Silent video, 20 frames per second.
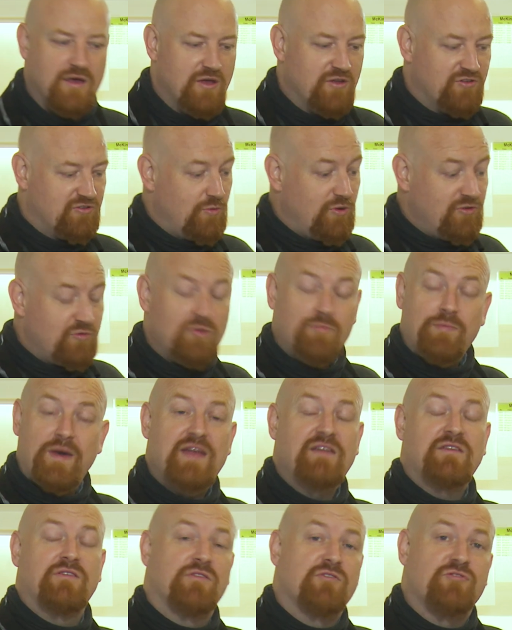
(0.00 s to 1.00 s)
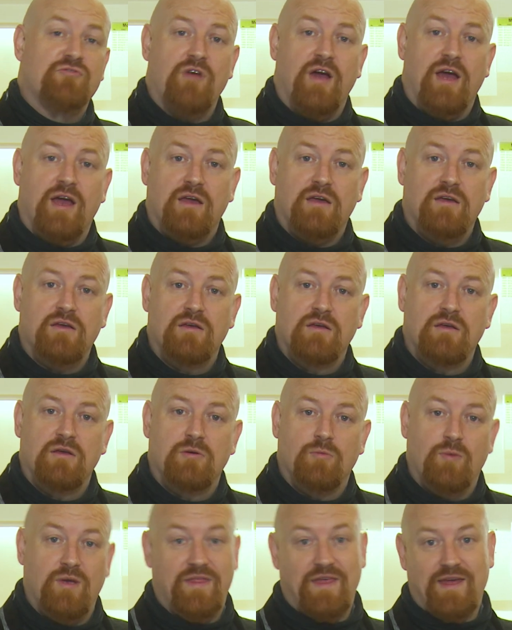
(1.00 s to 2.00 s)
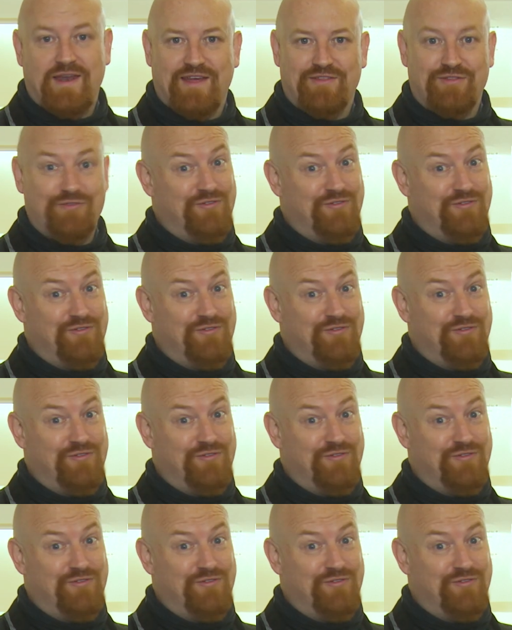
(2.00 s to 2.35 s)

So once we've painted the track, we then have the